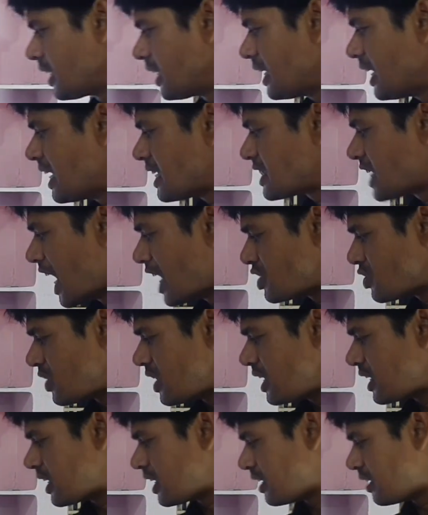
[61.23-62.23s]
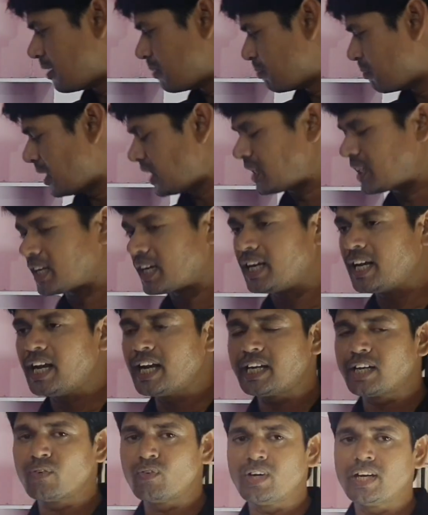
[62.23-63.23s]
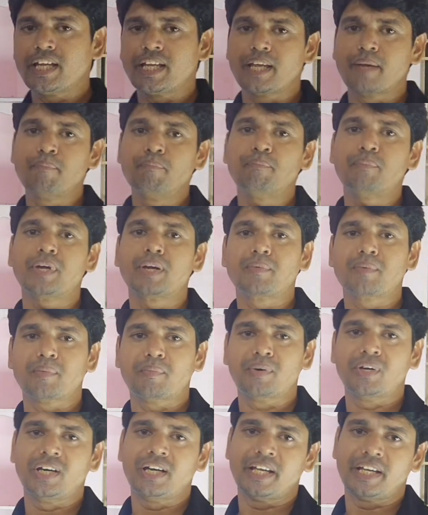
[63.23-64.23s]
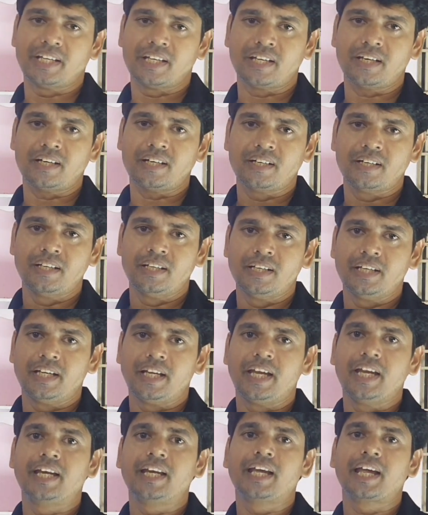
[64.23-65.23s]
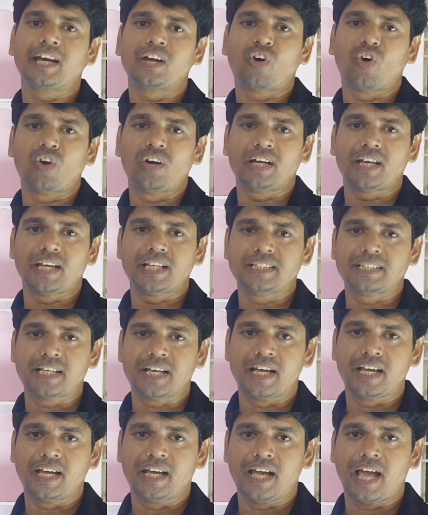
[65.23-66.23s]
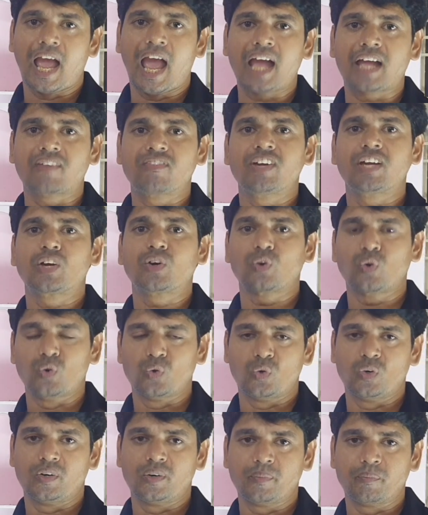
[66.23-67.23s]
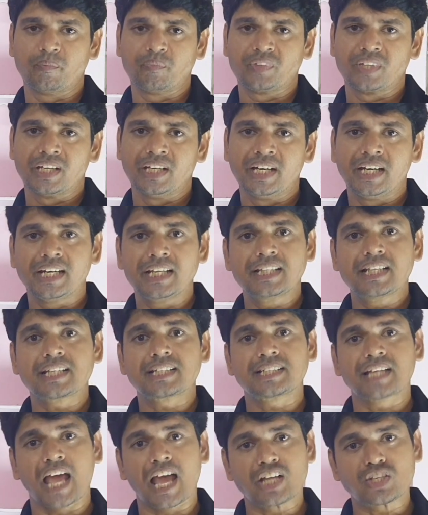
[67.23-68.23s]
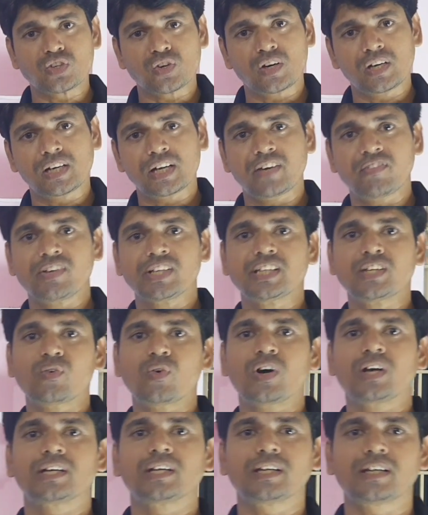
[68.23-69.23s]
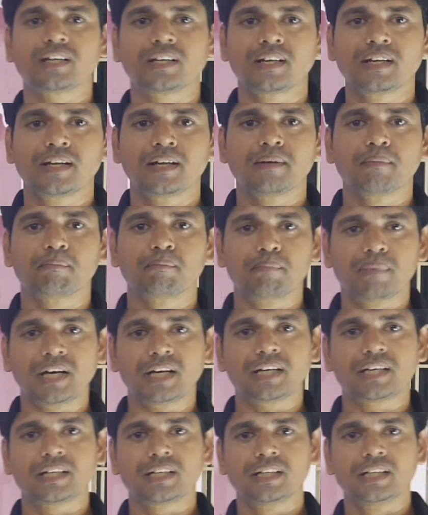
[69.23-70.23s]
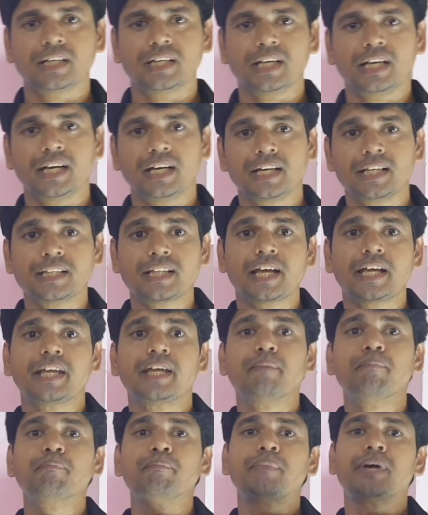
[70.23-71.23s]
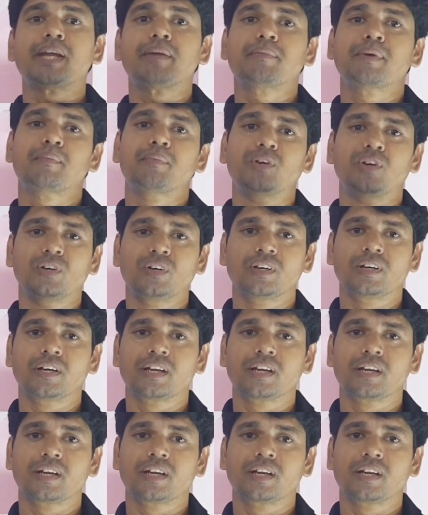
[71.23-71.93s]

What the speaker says: A saturated but relatively impermeable layer, it can call it as a aquiclude. It is the saturated with the water, but it is the impermeable.